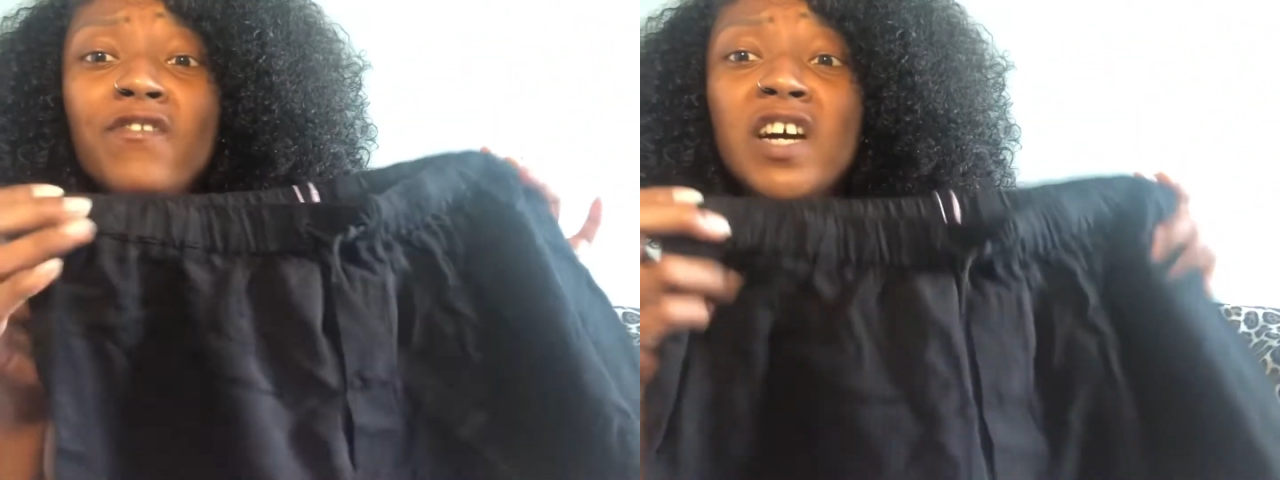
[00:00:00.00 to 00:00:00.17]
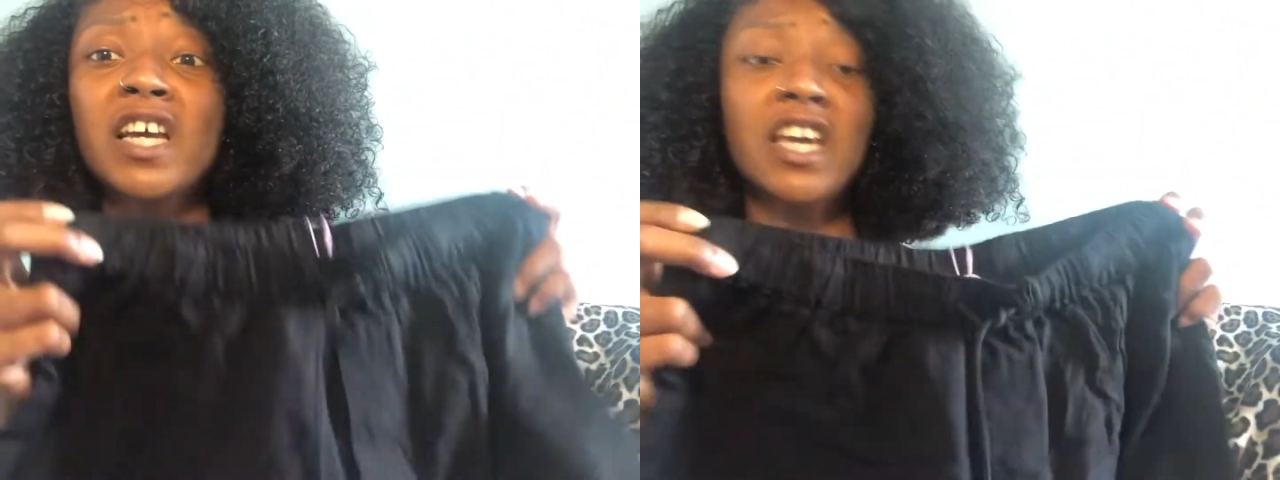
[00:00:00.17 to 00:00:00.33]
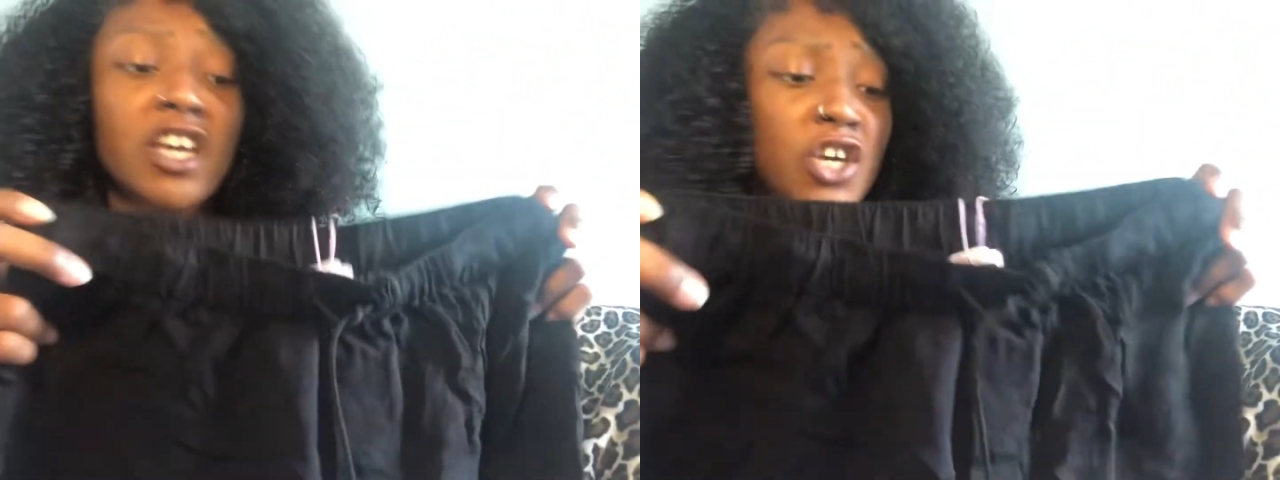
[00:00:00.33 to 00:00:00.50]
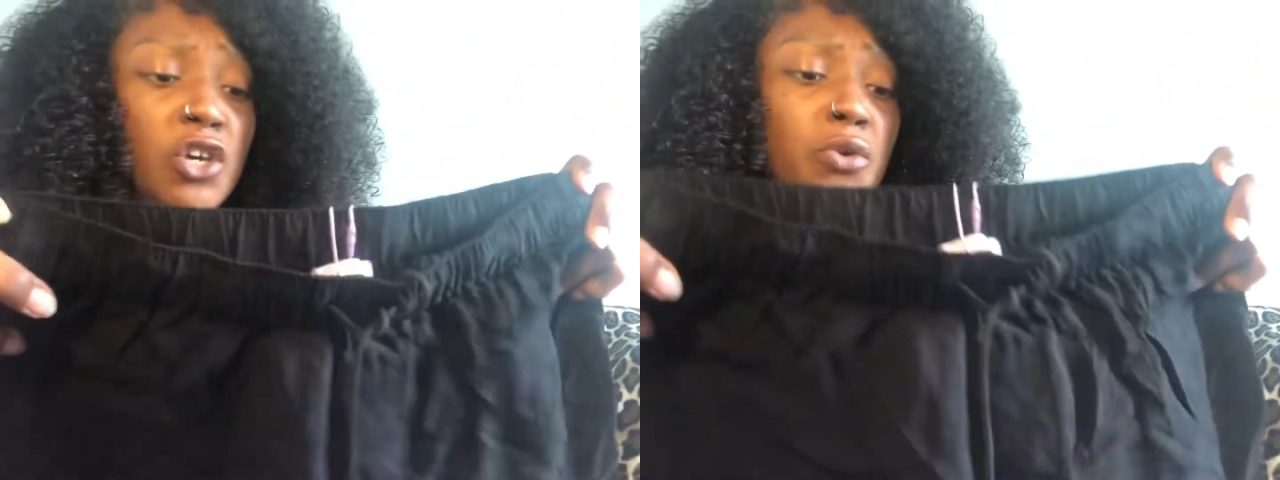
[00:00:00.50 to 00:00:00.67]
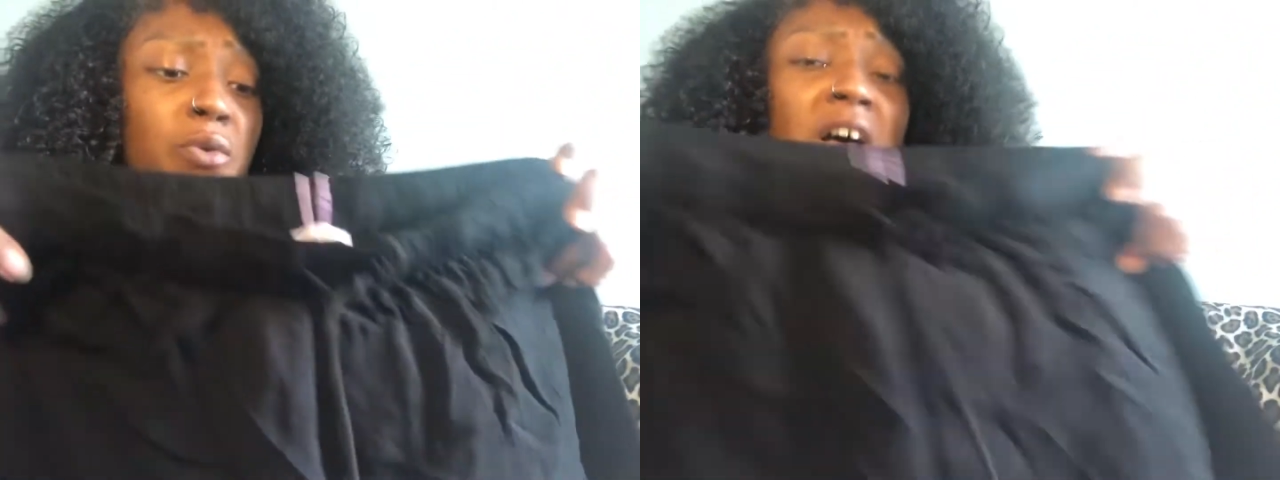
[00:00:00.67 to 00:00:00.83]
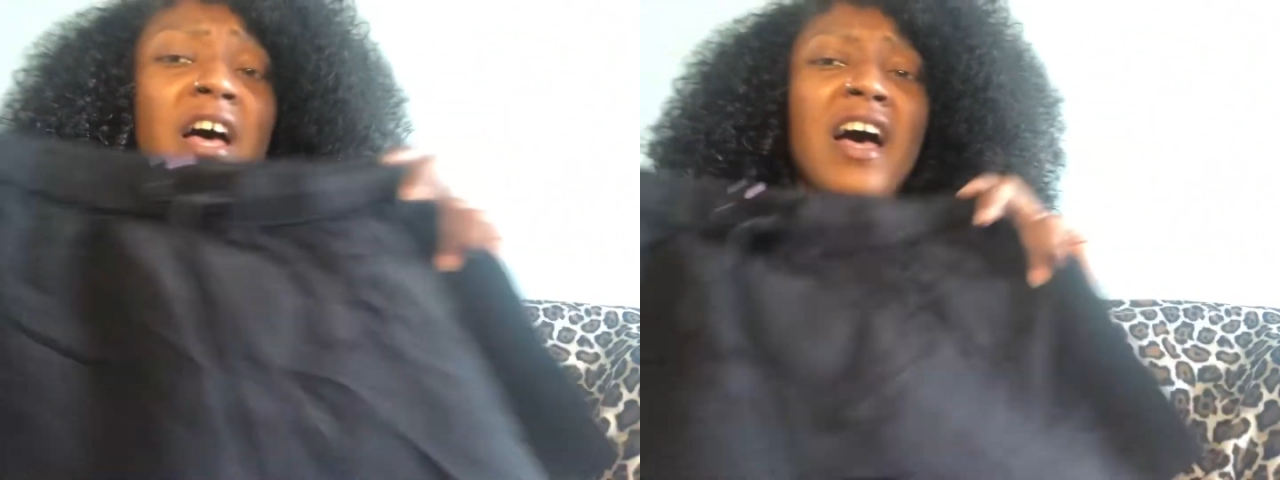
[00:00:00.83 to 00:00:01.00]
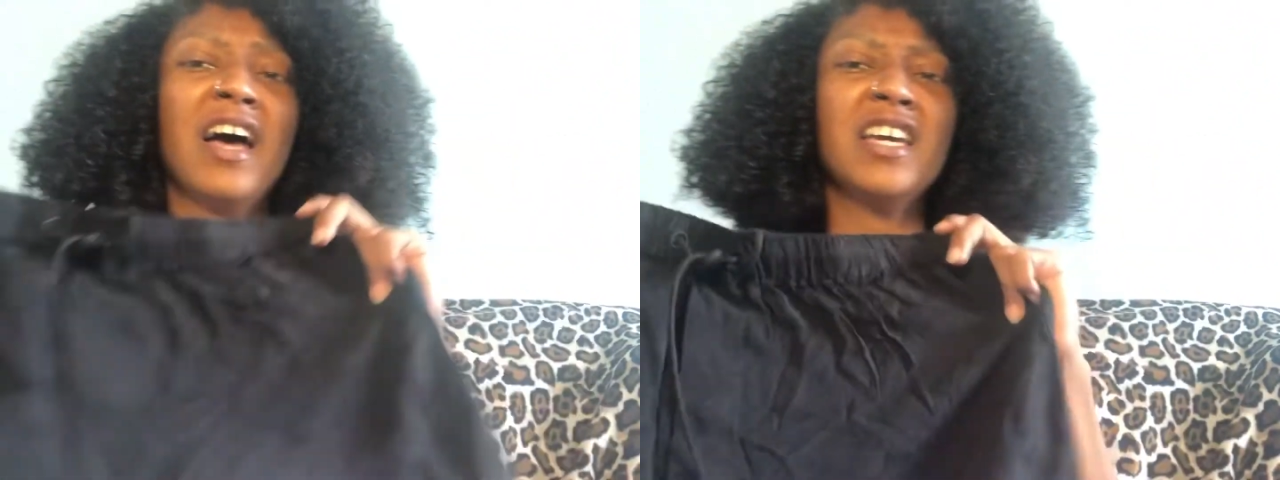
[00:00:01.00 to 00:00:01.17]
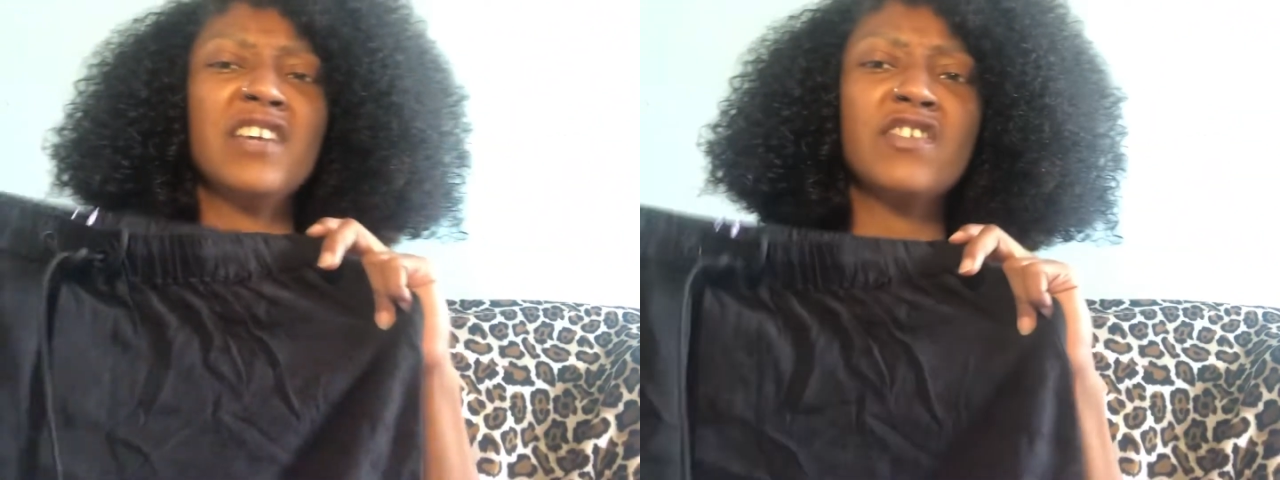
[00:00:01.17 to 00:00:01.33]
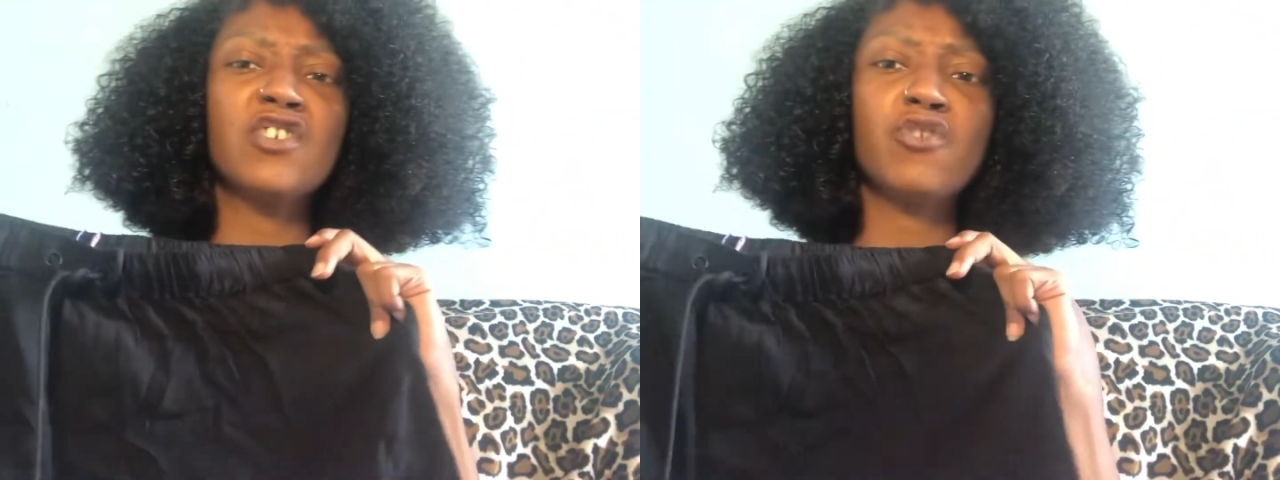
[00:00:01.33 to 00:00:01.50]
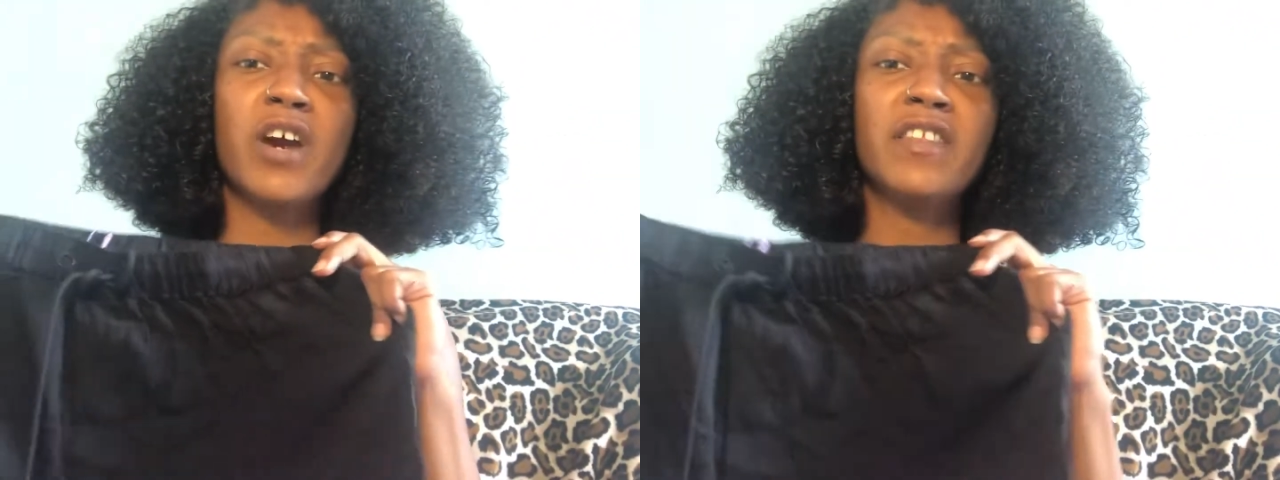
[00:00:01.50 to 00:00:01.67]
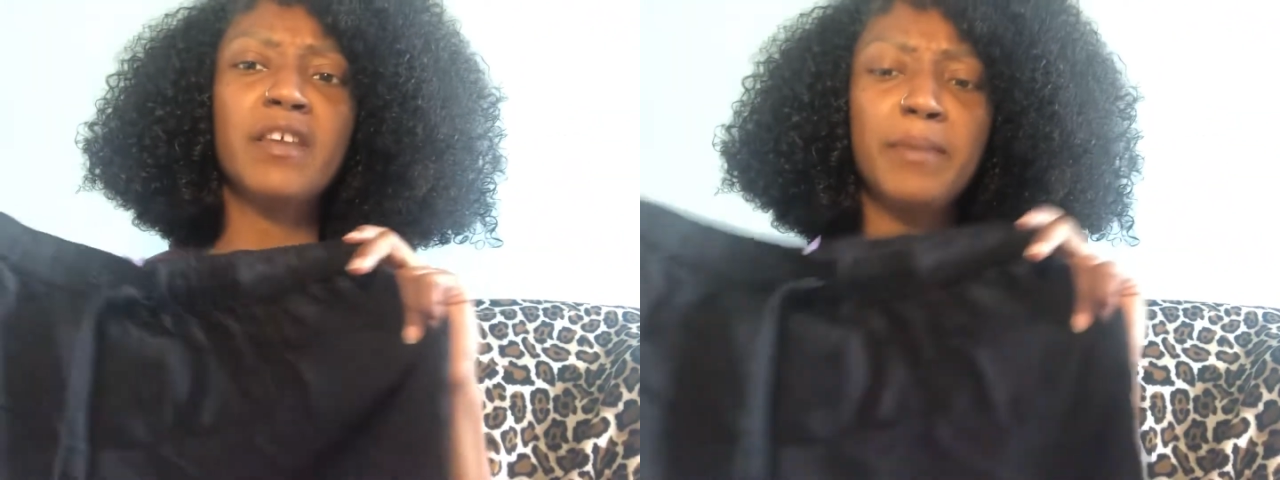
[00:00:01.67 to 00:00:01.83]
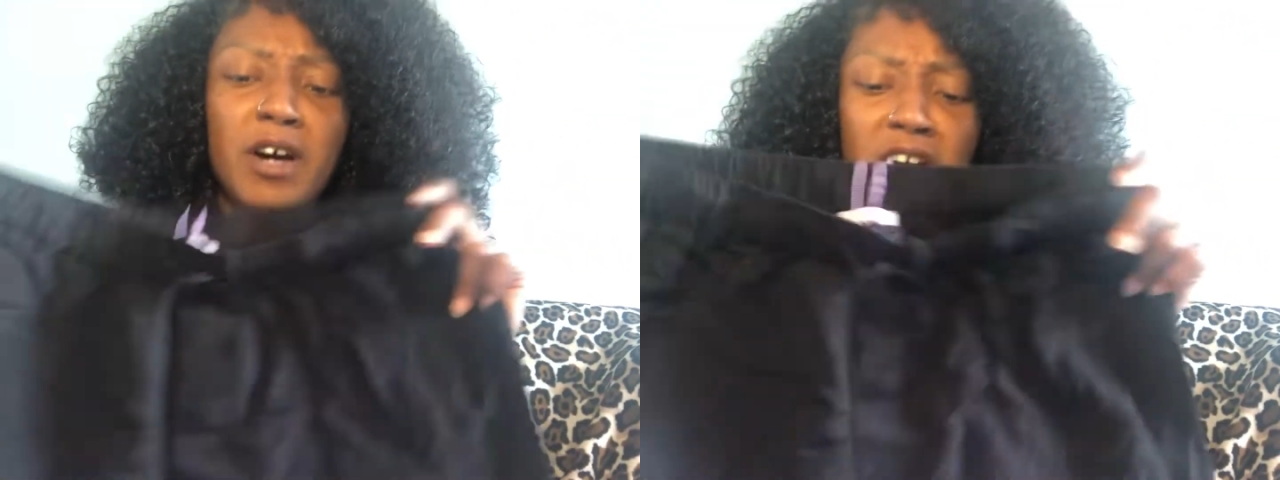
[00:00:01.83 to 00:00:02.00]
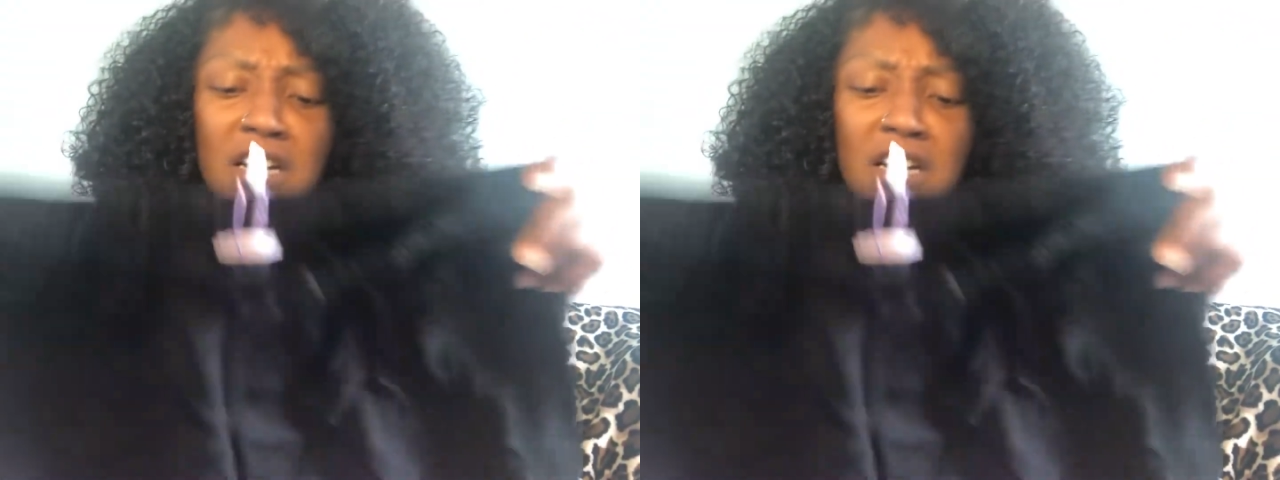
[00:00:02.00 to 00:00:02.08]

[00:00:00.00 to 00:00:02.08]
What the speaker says: fucking cute. I even tried them on.